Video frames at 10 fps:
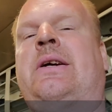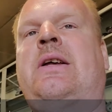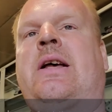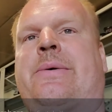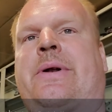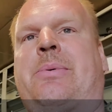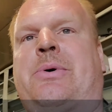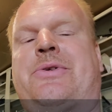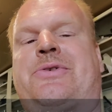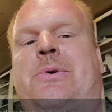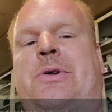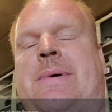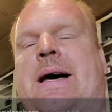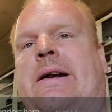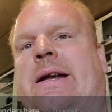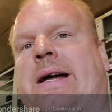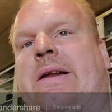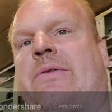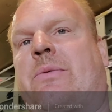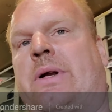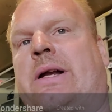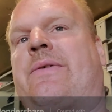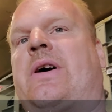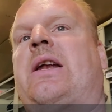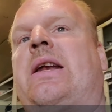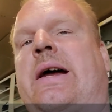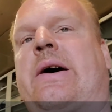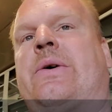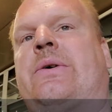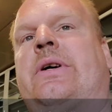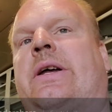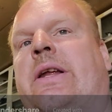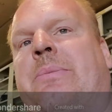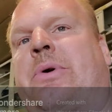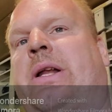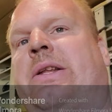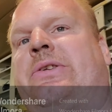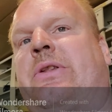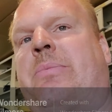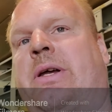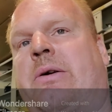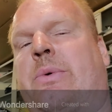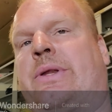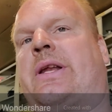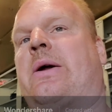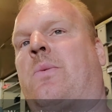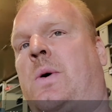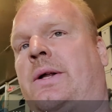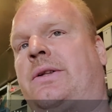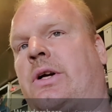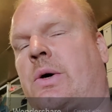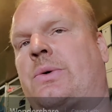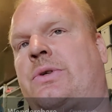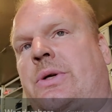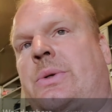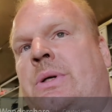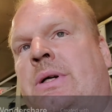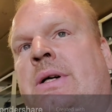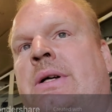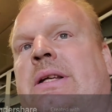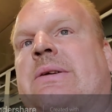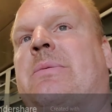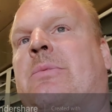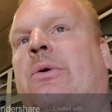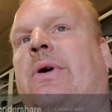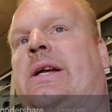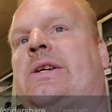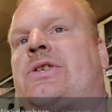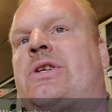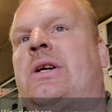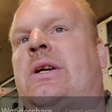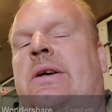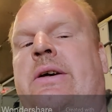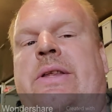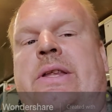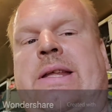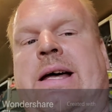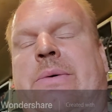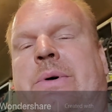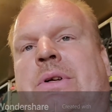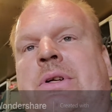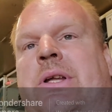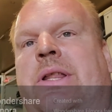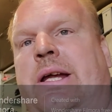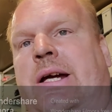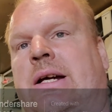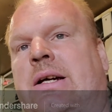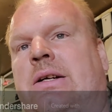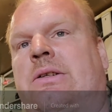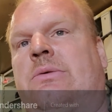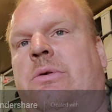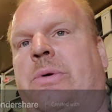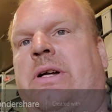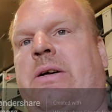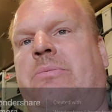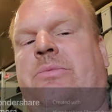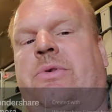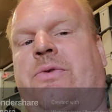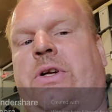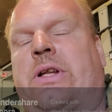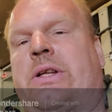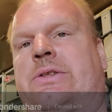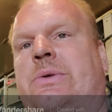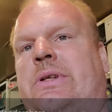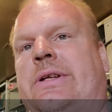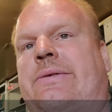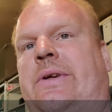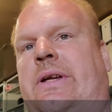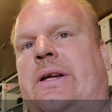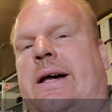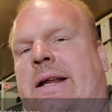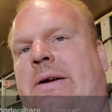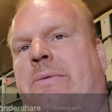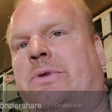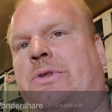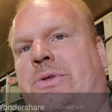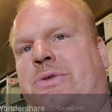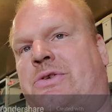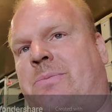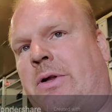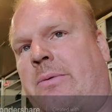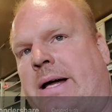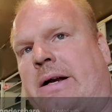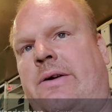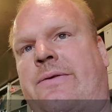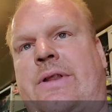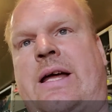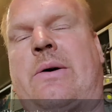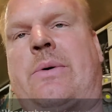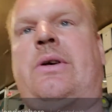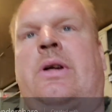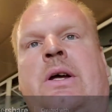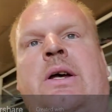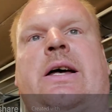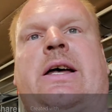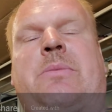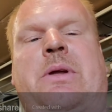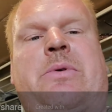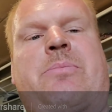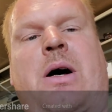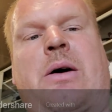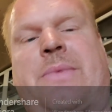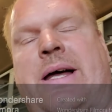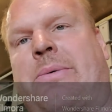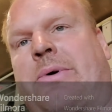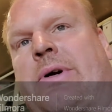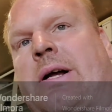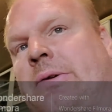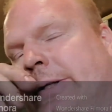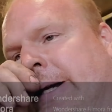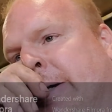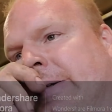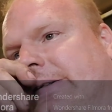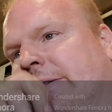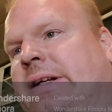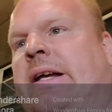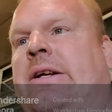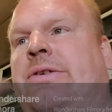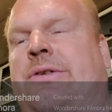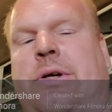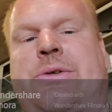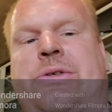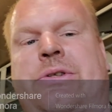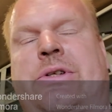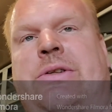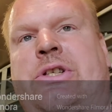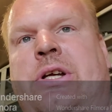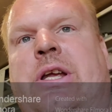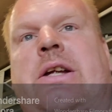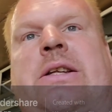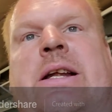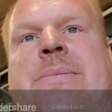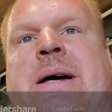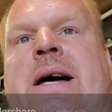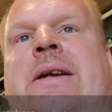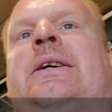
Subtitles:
And when I pull the small battery out of the one I've got now and upgrade it to the bigger one that I want to go to give me more range, then that one there will become converted into an EV, and I will use the smaller battery for that one and maybe bomb that one around town and closer to the junkyard that I'm at.